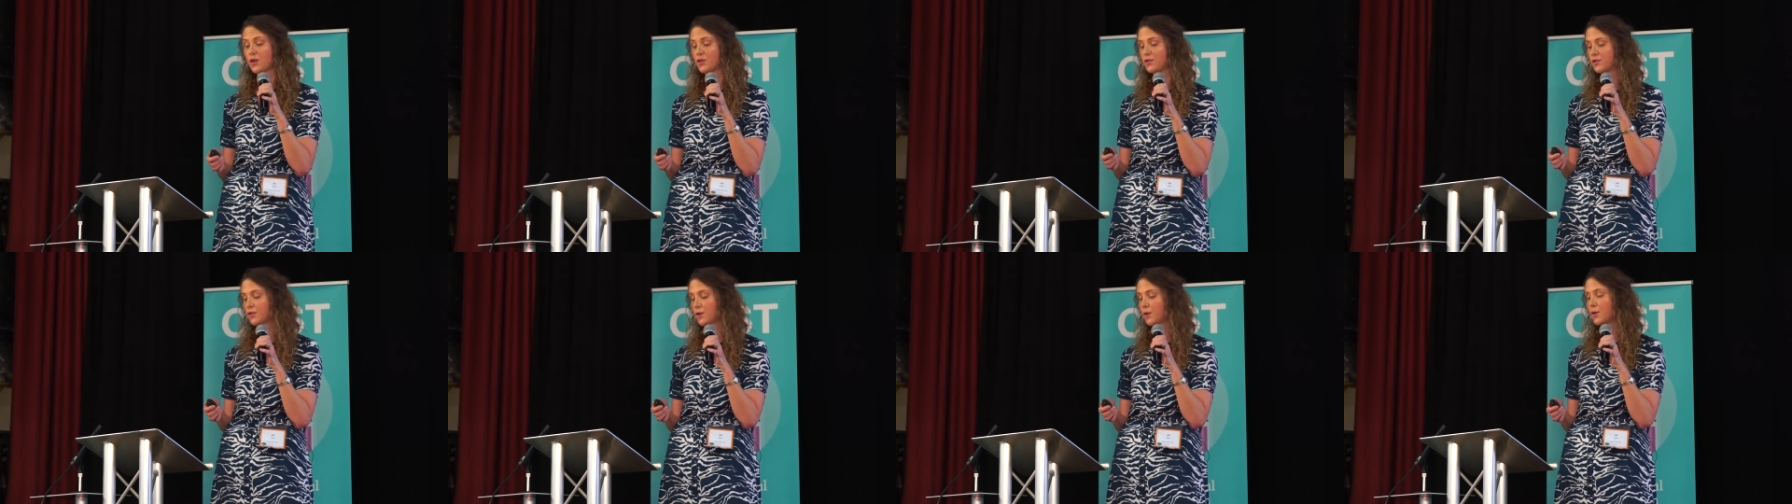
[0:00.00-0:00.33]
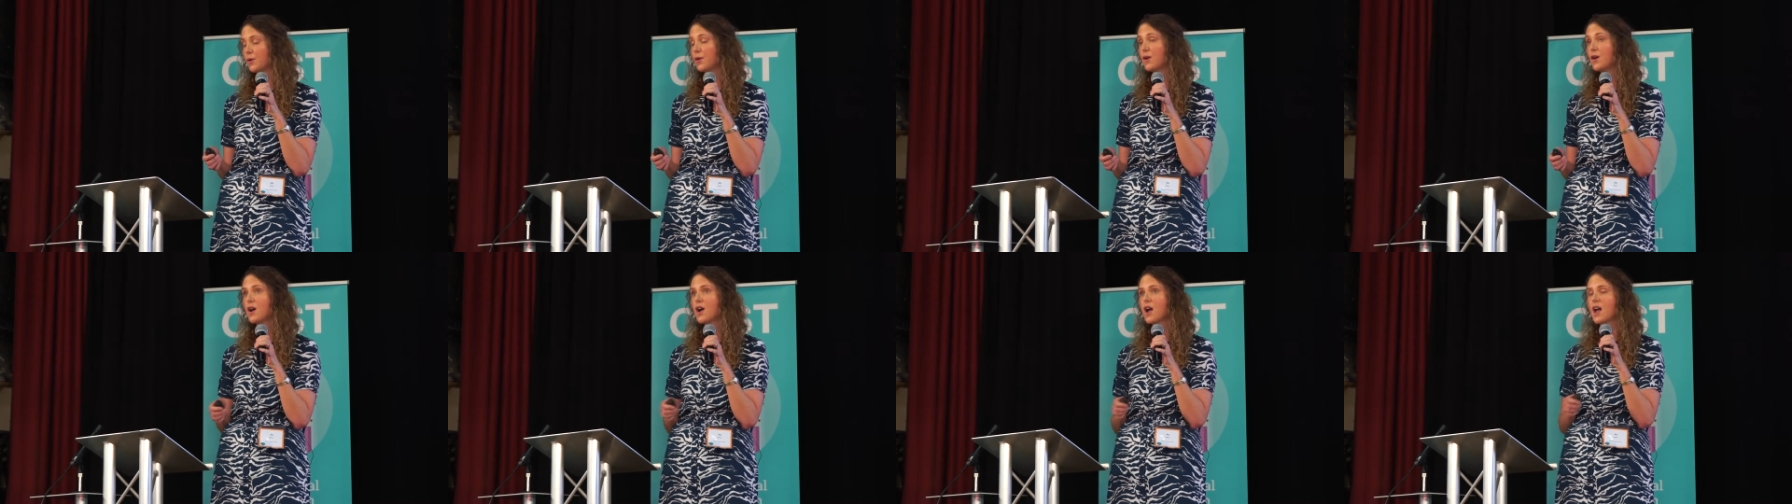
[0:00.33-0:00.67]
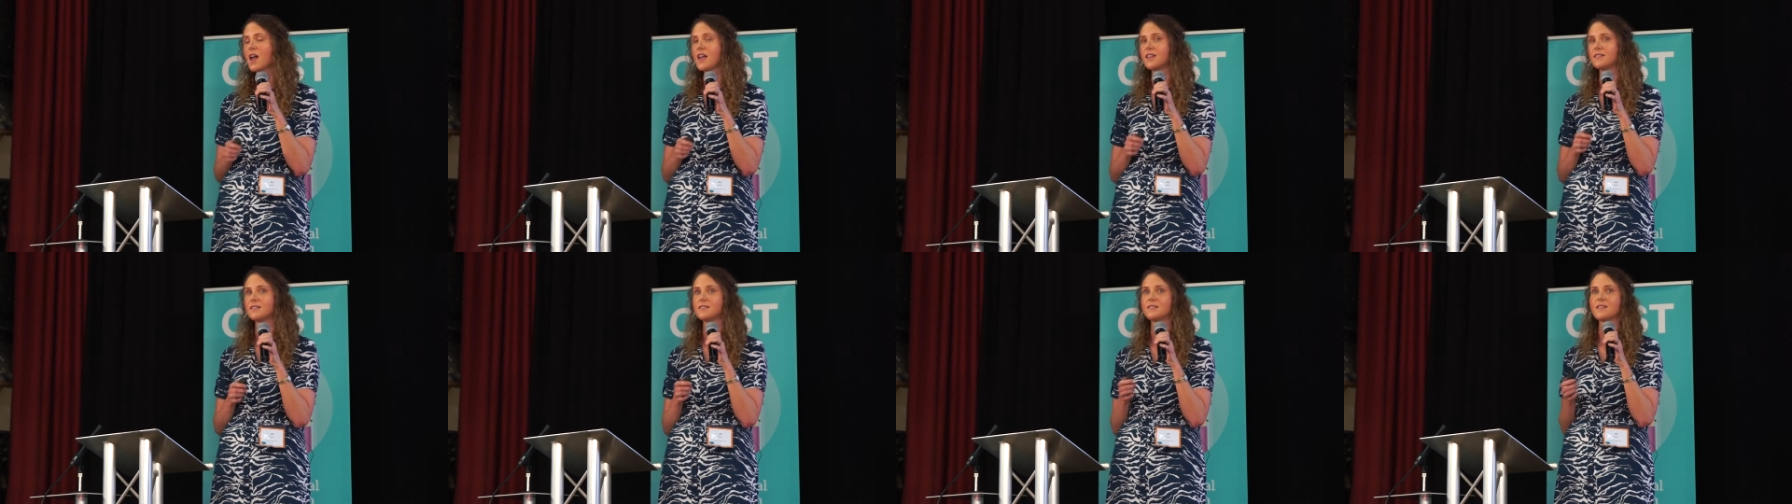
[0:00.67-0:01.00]
So
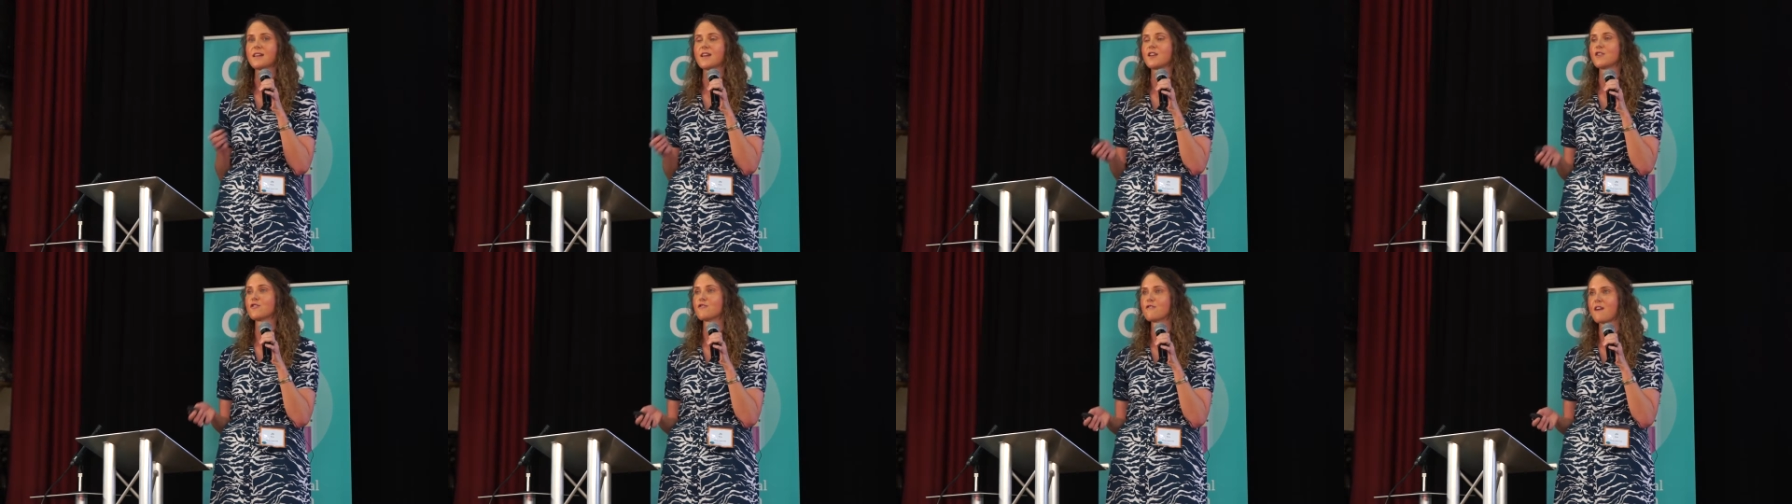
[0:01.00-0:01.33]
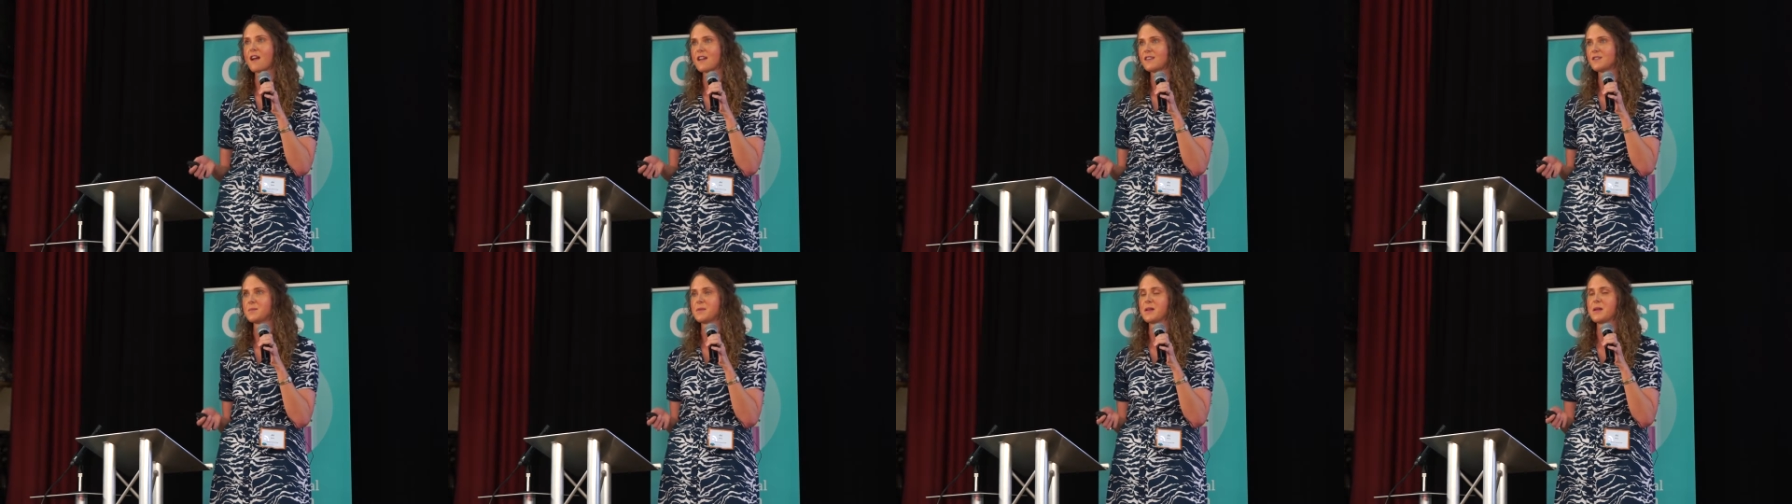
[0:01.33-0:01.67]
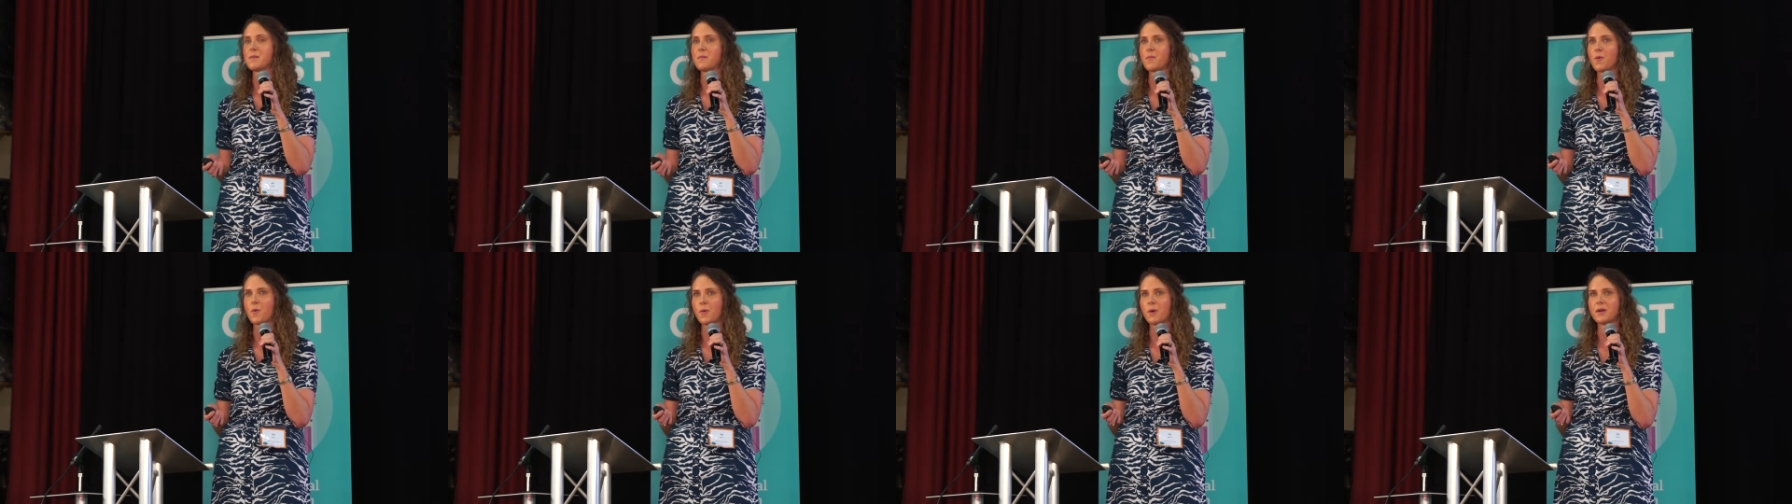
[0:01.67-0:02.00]
it's incredibly
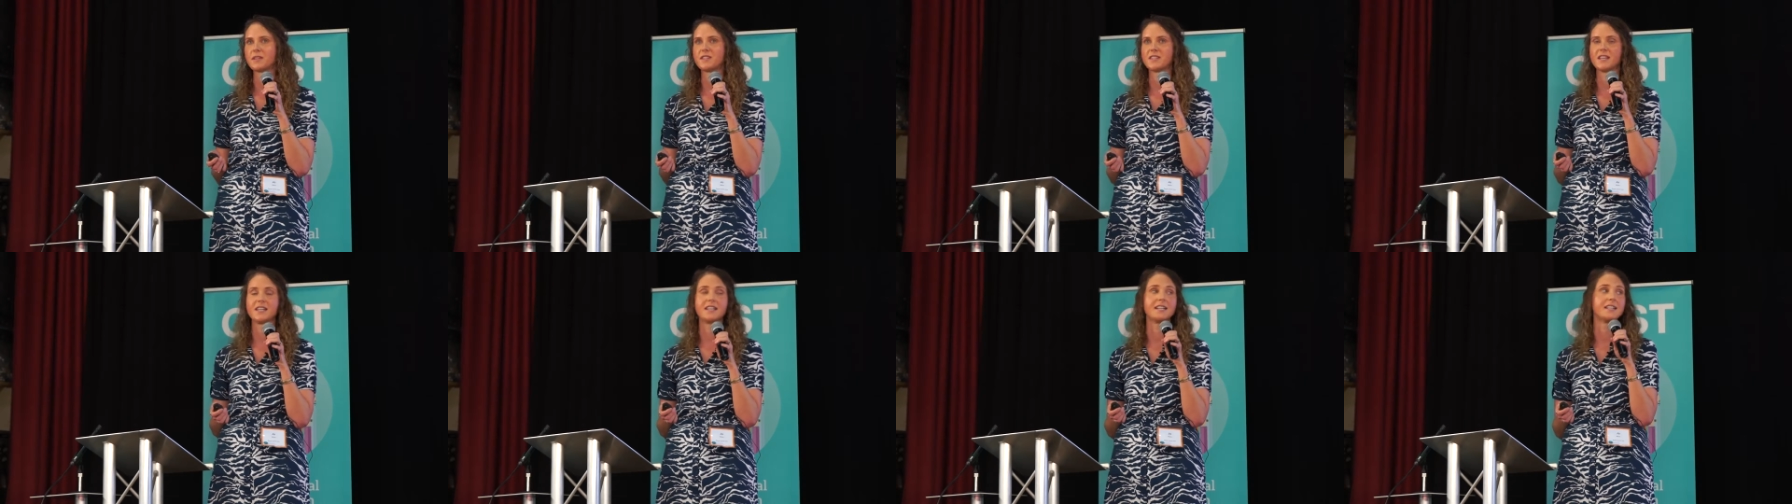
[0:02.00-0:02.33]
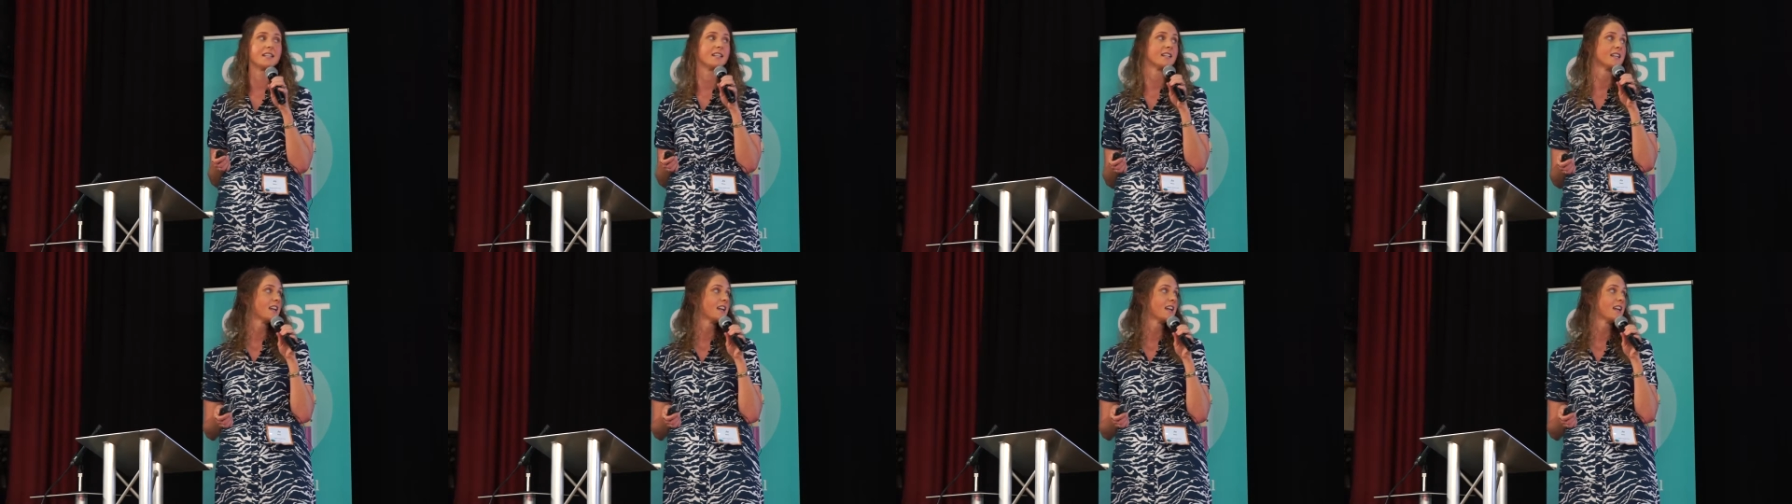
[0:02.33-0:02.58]
important.